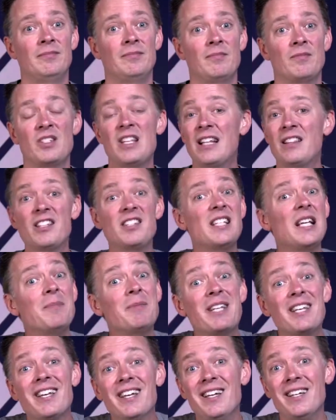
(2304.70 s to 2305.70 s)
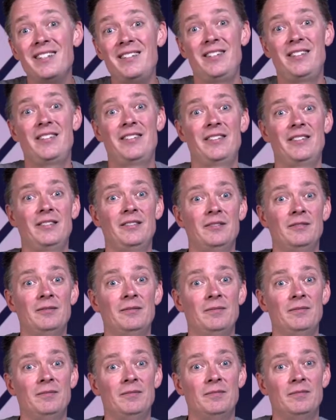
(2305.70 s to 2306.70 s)
It's not the same kids.
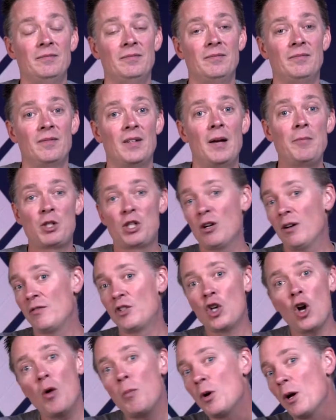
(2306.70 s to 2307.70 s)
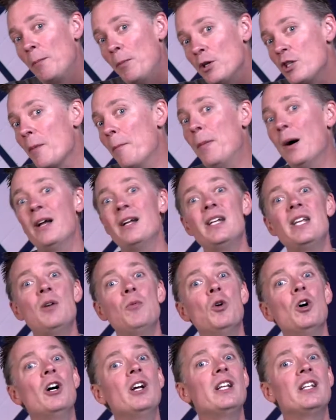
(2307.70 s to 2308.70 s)
I'm sure if Job could push a button, he
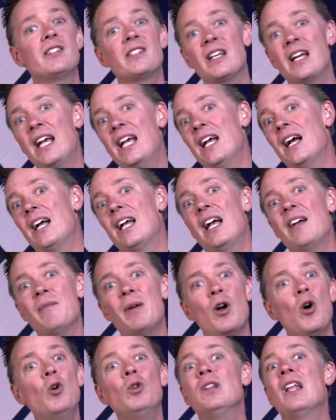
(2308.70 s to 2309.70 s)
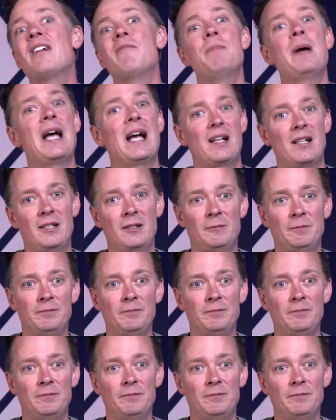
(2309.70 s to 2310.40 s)
would and say, hey, I have my old life back.